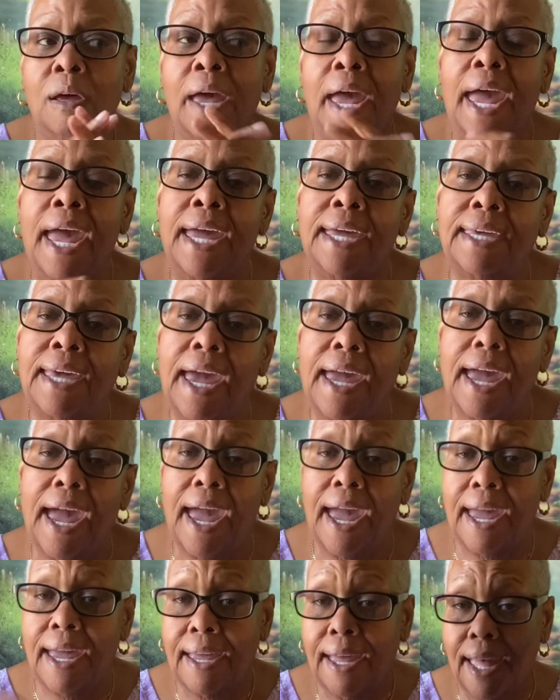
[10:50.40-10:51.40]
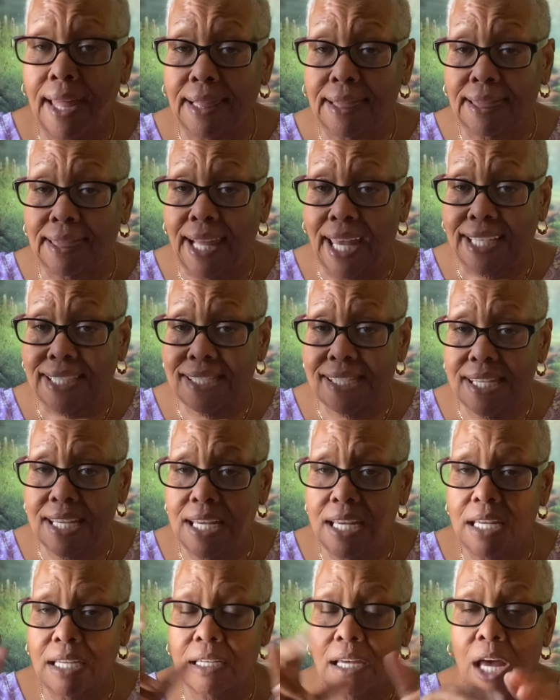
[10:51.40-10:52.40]
aka
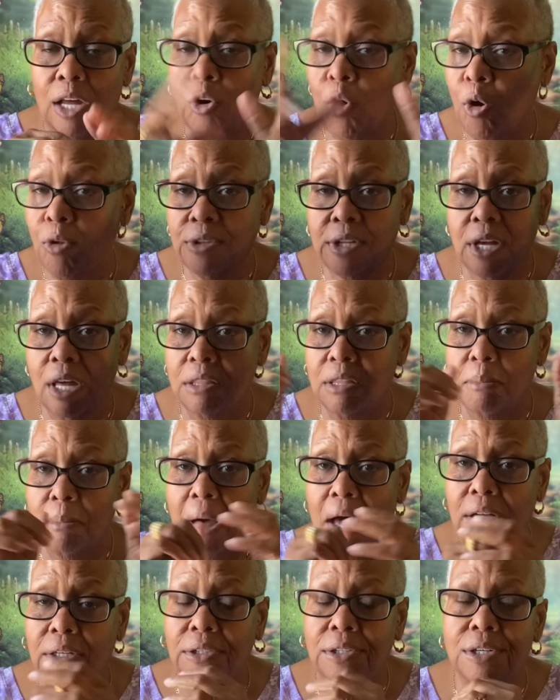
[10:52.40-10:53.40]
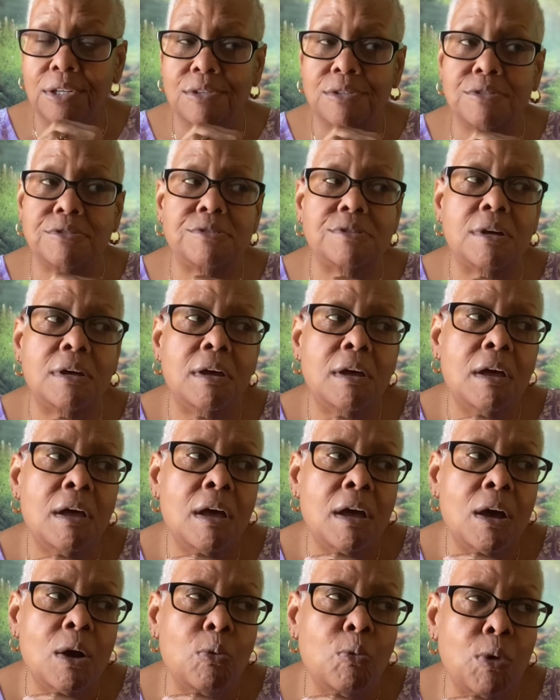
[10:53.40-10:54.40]
Lexi, and all the other monikers,
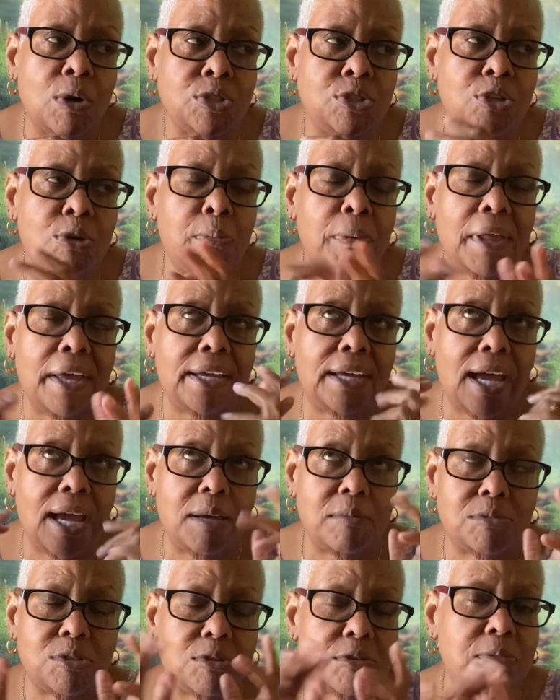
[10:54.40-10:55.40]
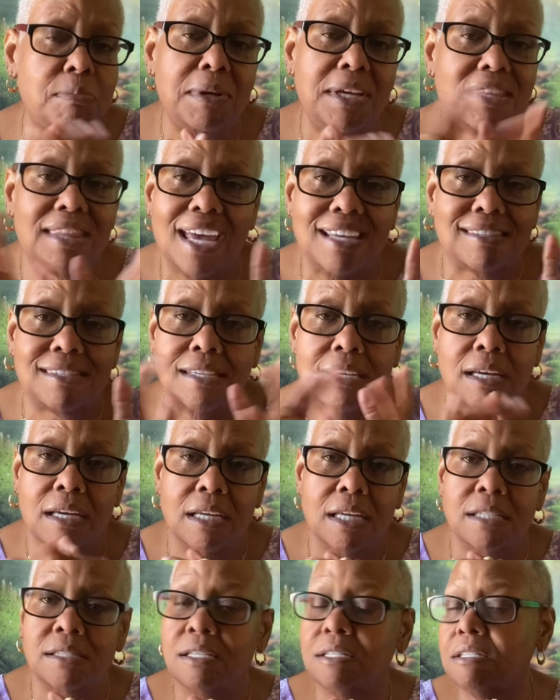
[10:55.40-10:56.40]
once you play games with me, that's
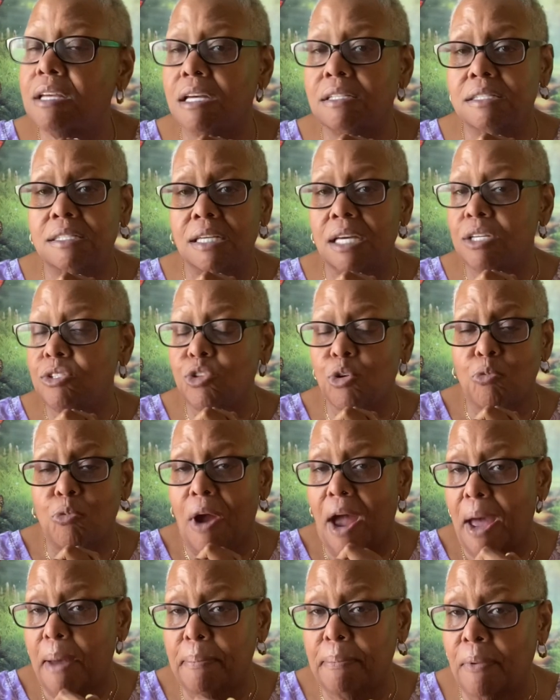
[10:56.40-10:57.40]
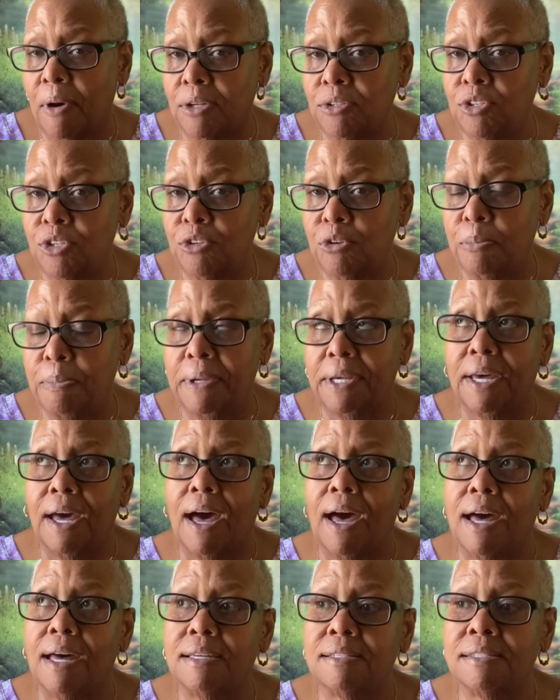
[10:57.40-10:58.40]
it. It's a done deal. It's a wrap on you,
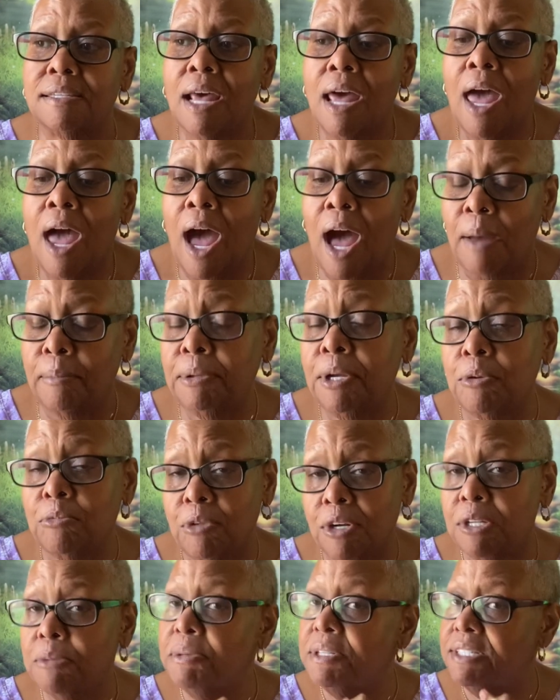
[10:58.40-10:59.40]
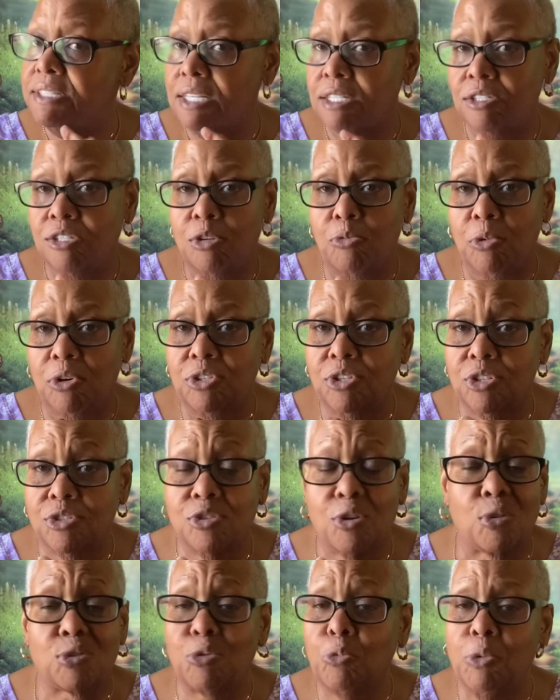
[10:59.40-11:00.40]
because I'm getting ready to be 61 years
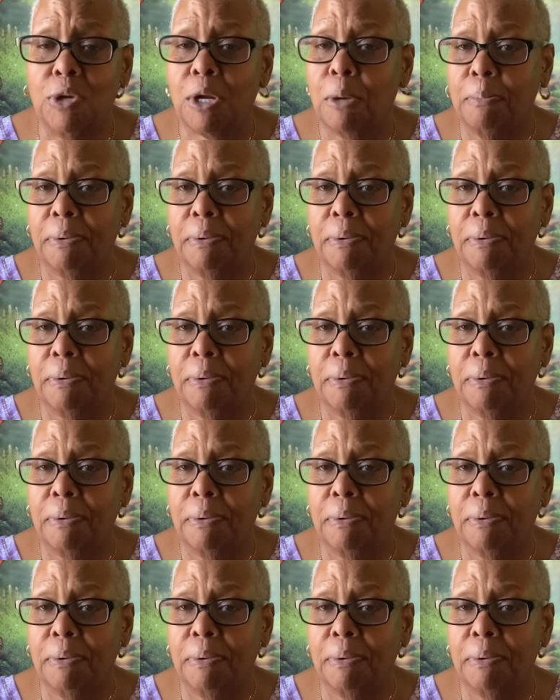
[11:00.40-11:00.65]
old, and we don't